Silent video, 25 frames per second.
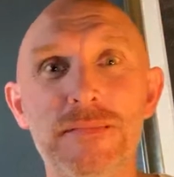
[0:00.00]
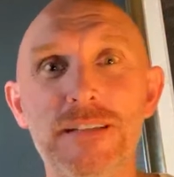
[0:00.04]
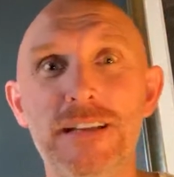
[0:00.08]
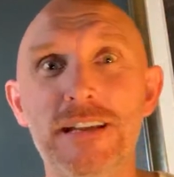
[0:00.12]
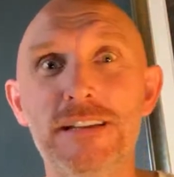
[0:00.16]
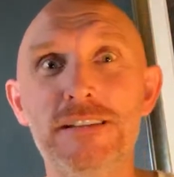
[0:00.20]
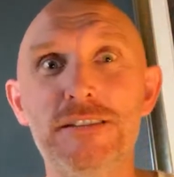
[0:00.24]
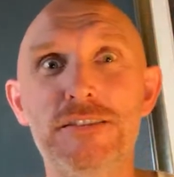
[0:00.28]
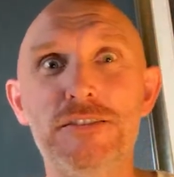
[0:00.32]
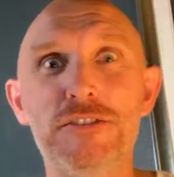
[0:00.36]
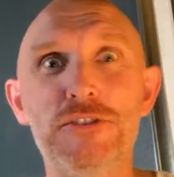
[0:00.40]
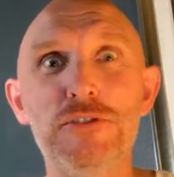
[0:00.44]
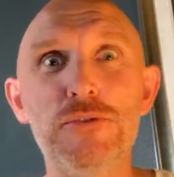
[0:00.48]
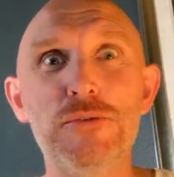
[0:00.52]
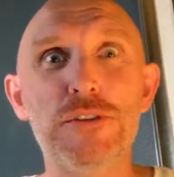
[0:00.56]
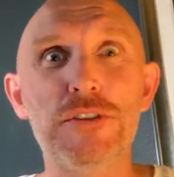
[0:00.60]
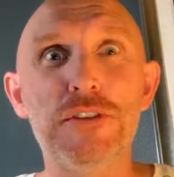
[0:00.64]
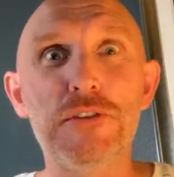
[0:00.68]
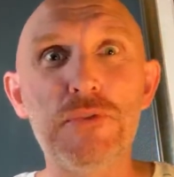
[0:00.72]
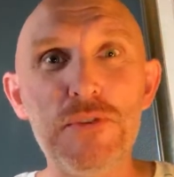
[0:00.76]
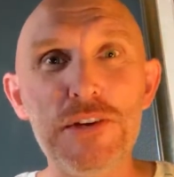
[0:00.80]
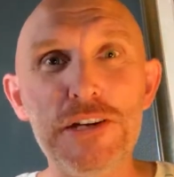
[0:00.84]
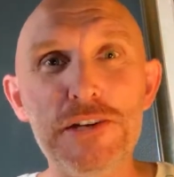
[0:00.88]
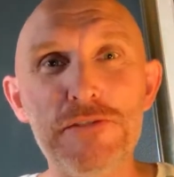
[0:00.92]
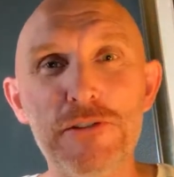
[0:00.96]
And 2 or
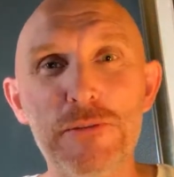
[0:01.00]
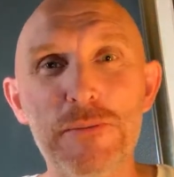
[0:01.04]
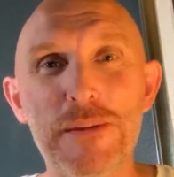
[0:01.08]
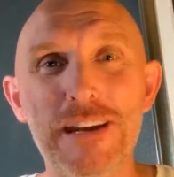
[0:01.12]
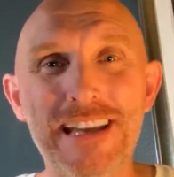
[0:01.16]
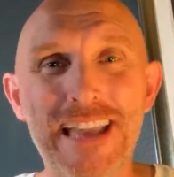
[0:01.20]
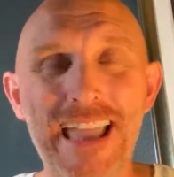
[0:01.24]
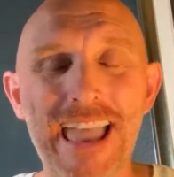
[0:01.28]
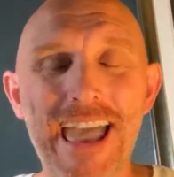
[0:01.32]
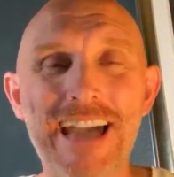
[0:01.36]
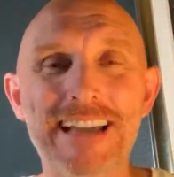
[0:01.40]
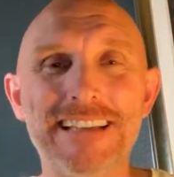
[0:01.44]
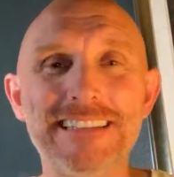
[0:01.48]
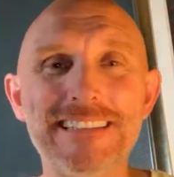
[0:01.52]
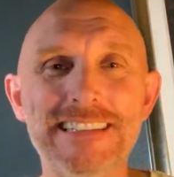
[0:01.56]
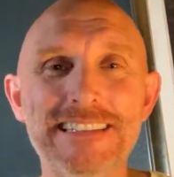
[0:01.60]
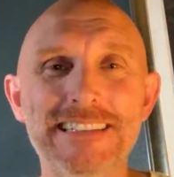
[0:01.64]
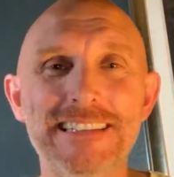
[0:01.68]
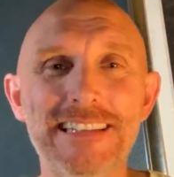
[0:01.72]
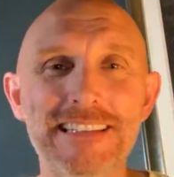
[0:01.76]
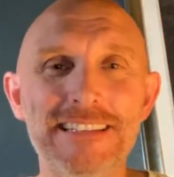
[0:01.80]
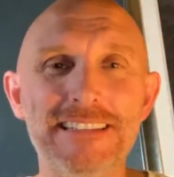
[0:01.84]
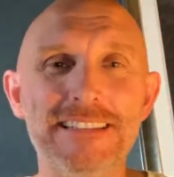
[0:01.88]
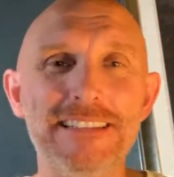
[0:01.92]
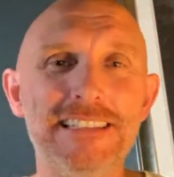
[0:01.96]
3 of them I
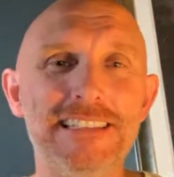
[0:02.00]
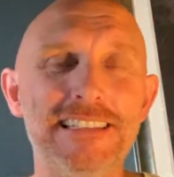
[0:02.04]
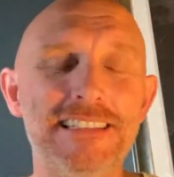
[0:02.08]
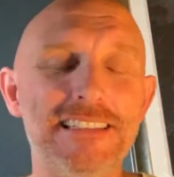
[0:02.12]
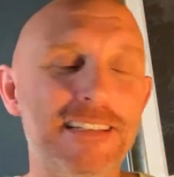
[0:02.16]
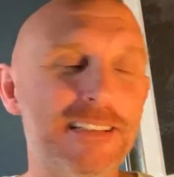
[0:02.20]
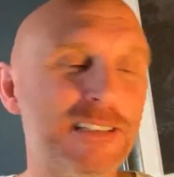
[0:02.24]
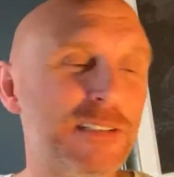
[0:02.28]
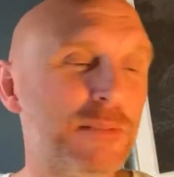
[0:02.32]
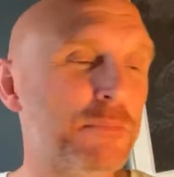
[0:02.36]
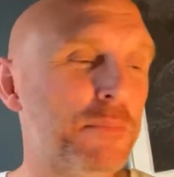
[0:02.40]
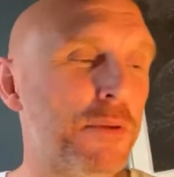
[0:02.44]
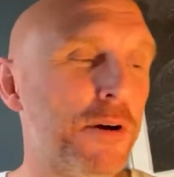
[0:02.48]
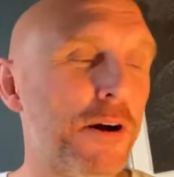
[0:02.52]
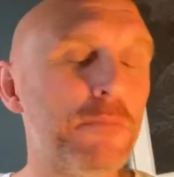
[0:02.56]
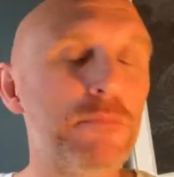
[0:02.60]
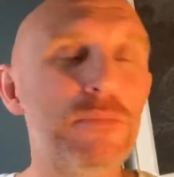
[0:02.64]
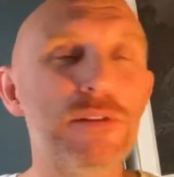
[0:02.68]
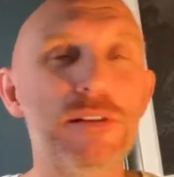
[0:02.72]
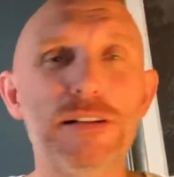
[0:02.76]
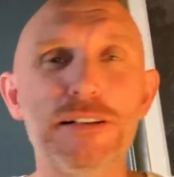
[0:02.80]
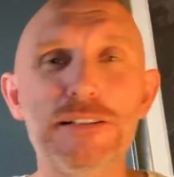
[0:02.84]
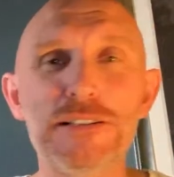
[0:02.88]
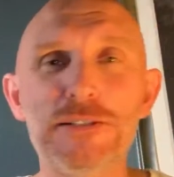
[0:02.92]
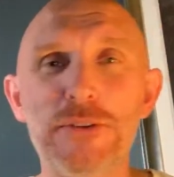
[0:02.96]
accidentally set to
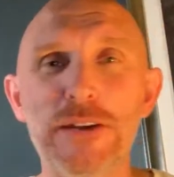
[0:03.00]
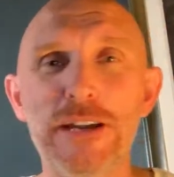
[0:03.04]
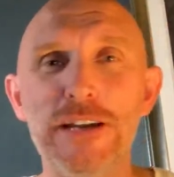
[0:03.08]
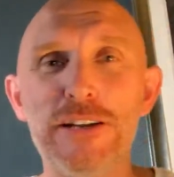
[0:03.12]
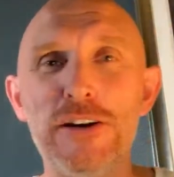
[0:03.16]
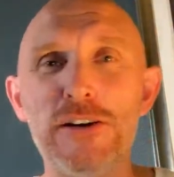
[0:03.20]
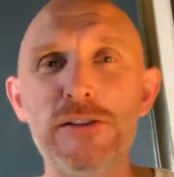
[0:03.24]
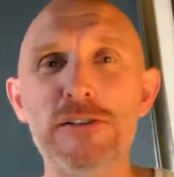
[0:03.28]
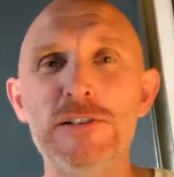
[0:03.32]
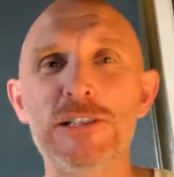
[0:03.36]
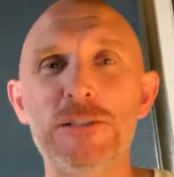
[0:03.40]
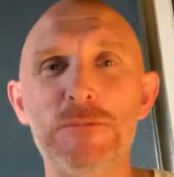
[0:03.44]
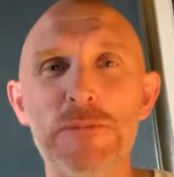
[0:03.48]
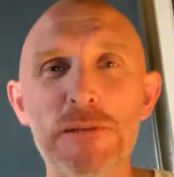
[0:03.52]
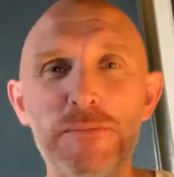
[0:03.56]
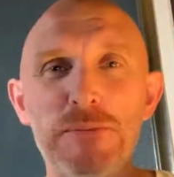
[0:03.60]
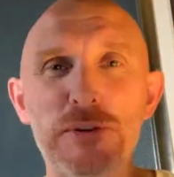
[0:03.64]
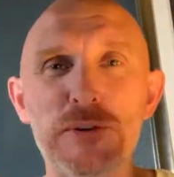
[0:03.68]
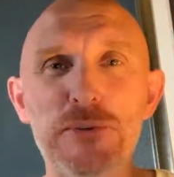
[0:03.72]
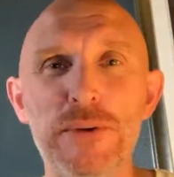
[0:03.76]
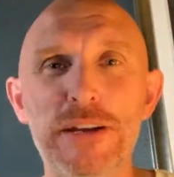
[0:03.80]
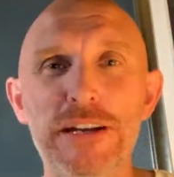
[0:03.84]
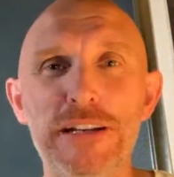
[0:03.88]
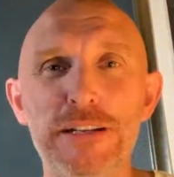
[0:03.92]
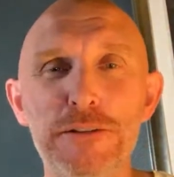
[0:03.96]
public. So I had all these people
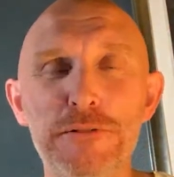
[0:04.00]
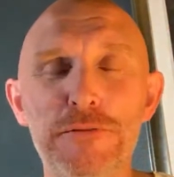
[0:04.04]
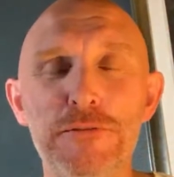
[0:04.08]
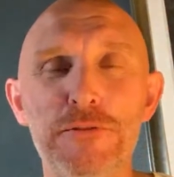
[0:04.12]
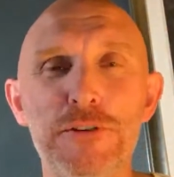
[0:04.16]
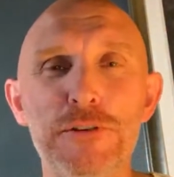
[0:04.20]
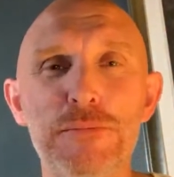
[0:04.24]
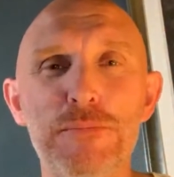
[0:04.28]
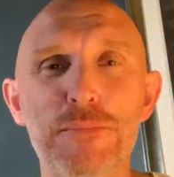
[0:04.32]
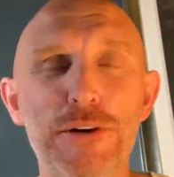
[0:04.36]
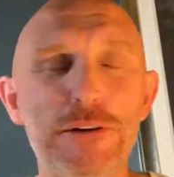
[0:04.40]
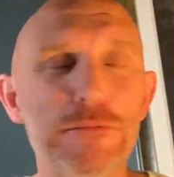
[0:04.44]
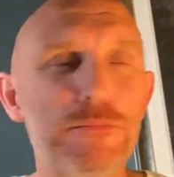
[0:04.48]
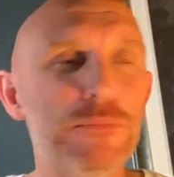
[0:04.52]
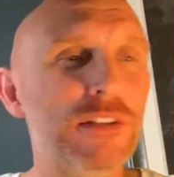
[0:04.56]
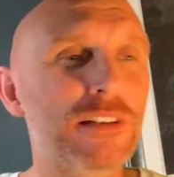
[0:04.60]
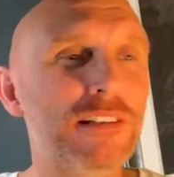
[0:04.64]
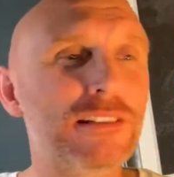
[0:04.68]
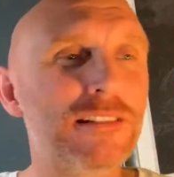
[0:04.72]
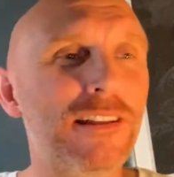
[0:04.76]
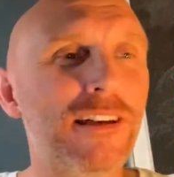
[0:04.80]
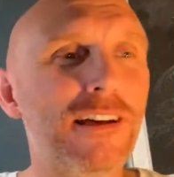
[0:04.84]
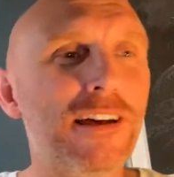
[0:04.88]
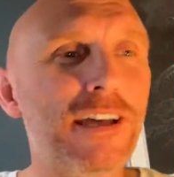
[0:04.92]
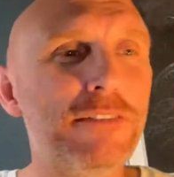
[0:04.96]
waiting for a public
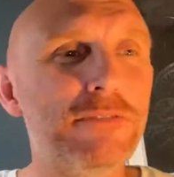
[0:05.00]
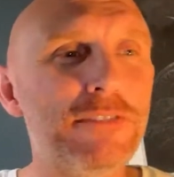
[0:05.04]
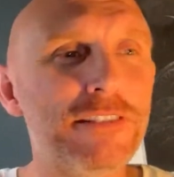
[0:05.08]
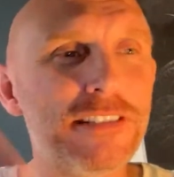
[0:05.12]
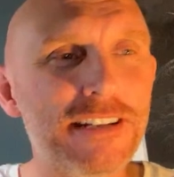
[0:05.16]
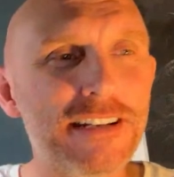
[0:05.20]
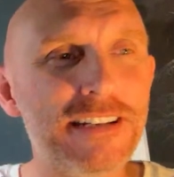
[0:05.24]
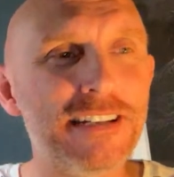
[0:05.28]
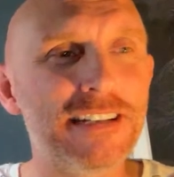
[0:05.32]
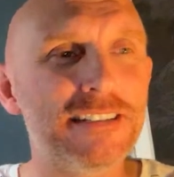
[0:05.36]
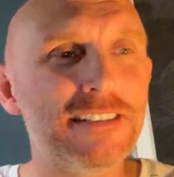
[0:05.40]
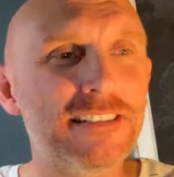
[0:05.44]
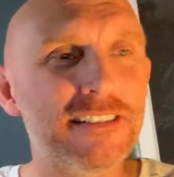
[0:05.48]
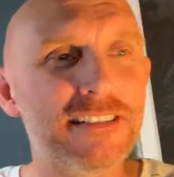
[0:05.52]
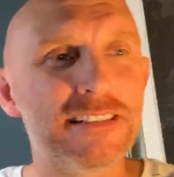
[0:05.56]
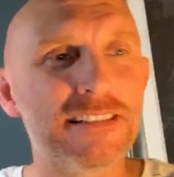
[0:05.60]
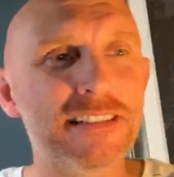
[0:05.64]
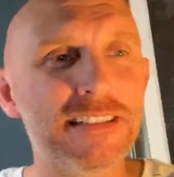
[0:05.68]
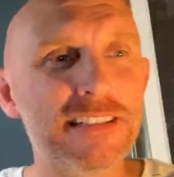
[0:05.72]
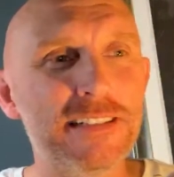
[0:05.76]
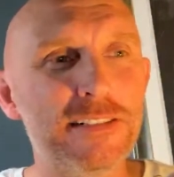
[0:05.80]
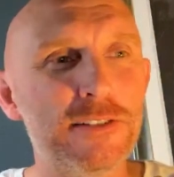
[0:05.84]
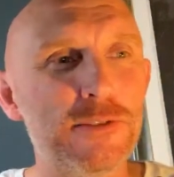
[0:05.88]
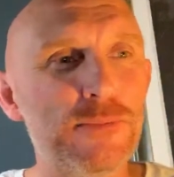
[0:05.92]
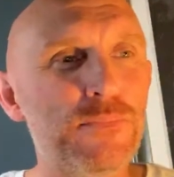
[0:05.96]
live and then I had to
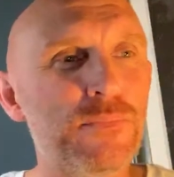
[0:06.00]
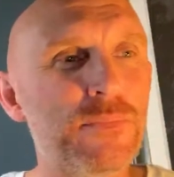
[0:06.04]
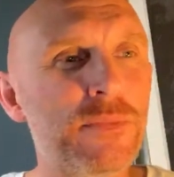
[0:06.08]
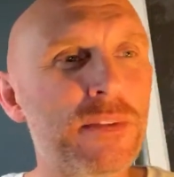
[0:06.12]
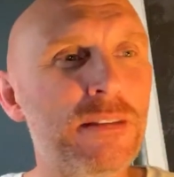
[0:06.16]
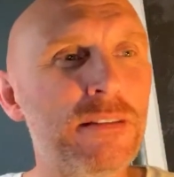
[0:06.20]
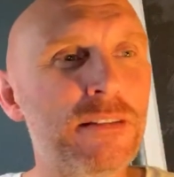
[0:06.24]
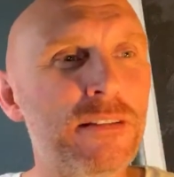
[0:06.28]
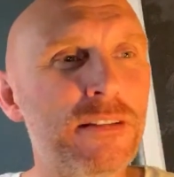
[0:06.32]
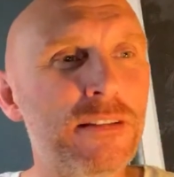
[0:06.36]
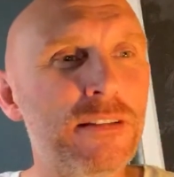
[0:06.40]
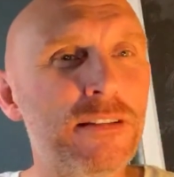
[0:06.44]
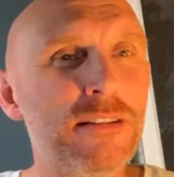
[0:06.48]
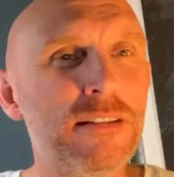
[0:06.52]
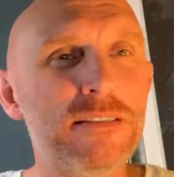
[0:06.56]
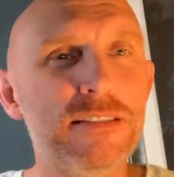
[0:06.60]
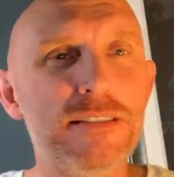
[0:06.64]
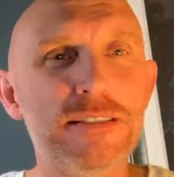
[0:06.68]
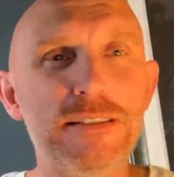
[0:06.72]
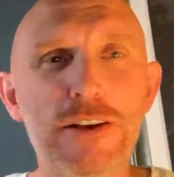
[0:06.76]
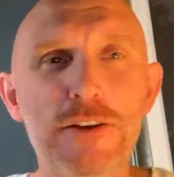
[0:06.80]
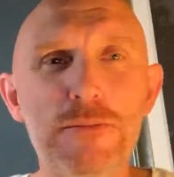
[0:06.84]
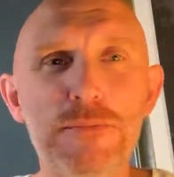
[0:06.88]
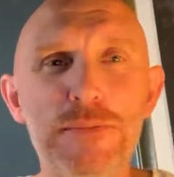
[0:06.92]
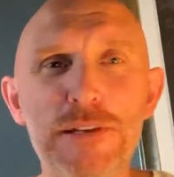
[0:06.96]
delete them.
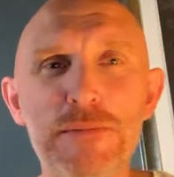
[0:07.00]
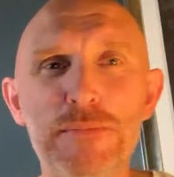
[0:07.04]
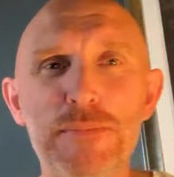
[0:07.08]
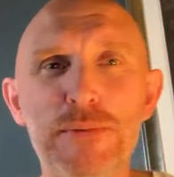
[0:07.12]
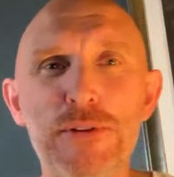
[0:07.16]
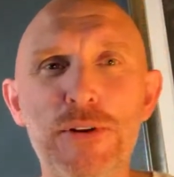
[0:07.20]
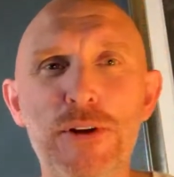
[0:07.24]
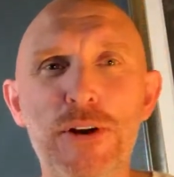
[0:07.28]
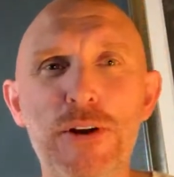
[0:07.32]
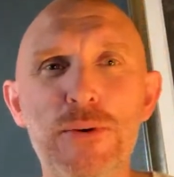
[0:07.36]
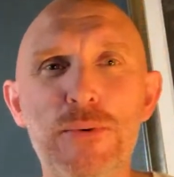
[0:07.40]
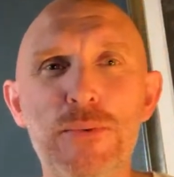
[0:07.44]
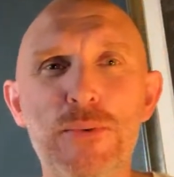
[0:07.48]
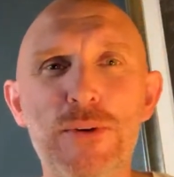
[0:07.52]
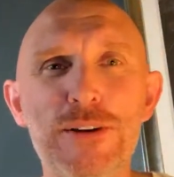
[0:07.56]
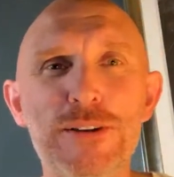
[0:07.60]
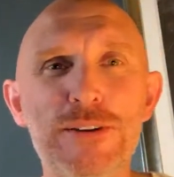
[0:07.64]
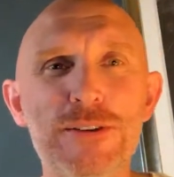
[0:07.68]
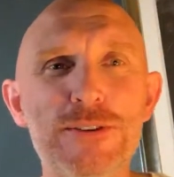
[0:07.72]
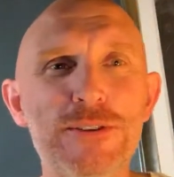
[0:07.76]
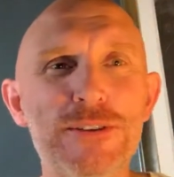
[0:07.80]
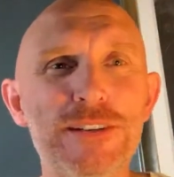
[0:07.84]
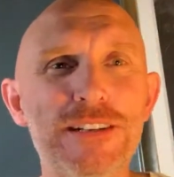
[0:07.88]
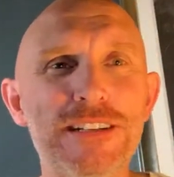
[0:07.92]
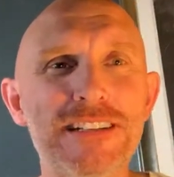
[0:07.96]
So now people are
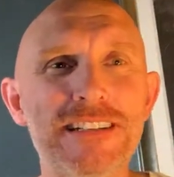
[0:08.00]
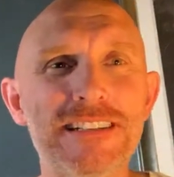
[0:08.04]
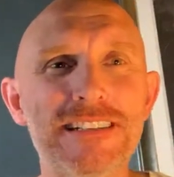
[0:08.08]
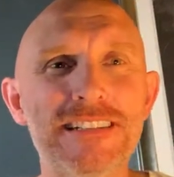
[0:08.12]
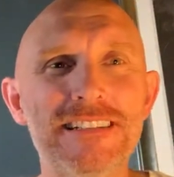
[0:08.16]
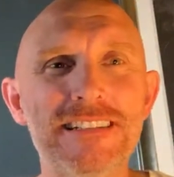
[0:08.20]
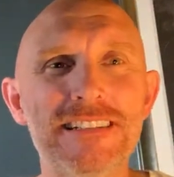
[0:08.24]
wondering,